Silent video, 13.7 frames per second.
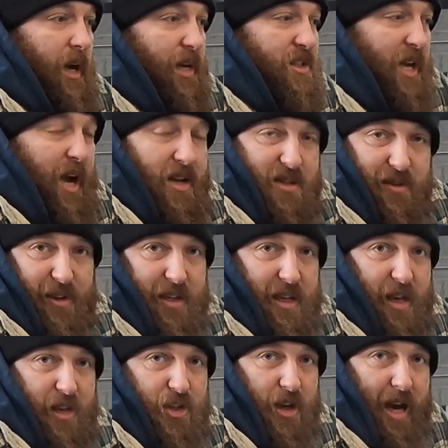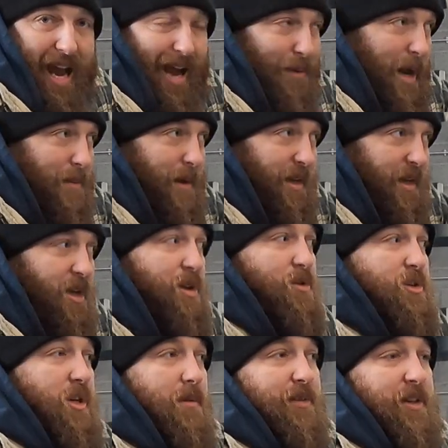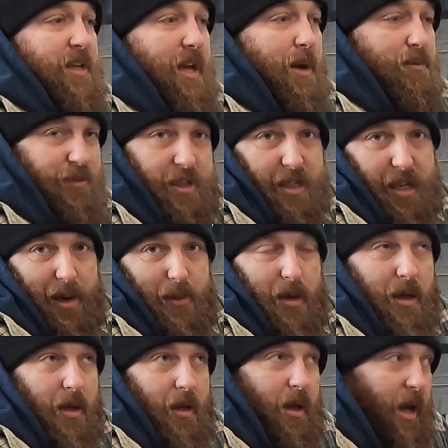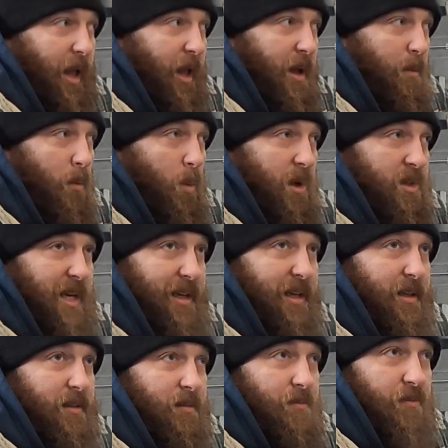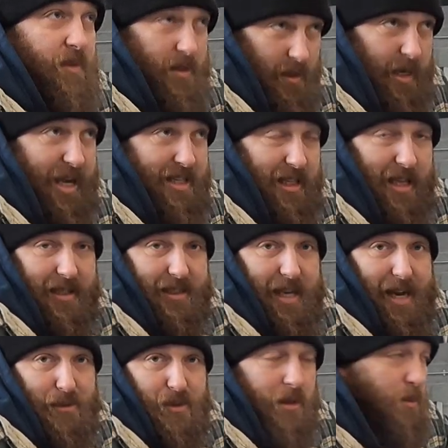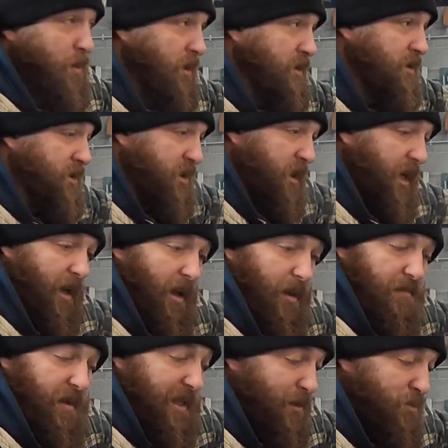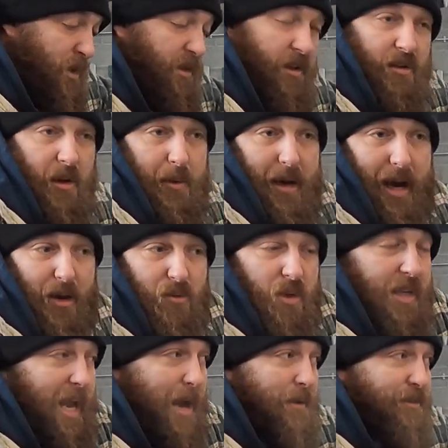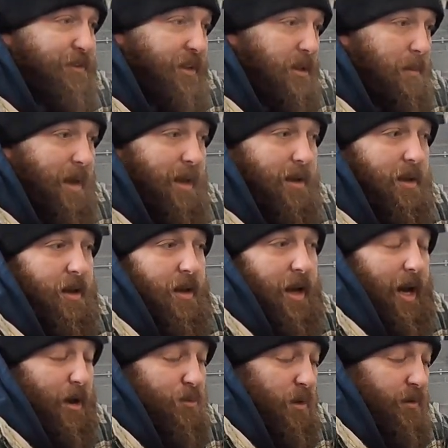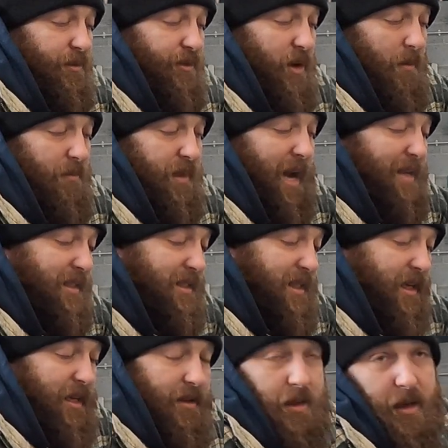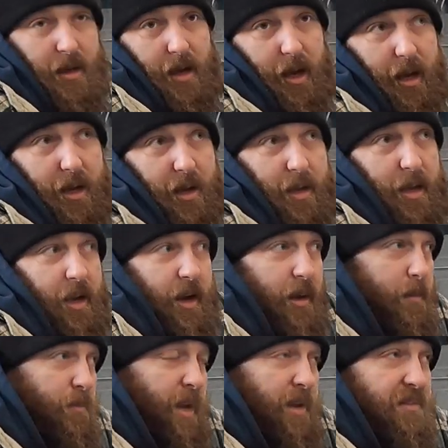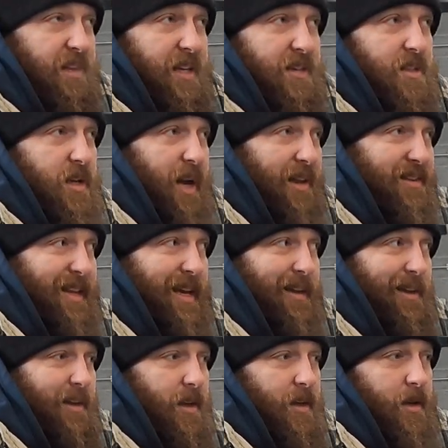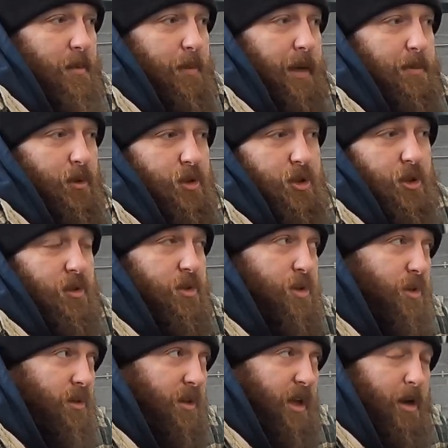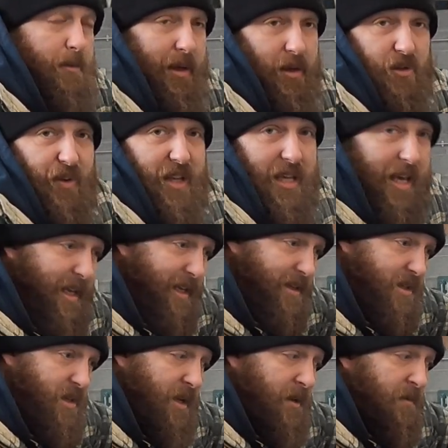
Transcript: a start to finish how I make a YouTube video once I can get the land out to the woods, and I'll run you through it. I'll run how I film it, I'll run from editing, and things that I think people should and shouldn't do, because for years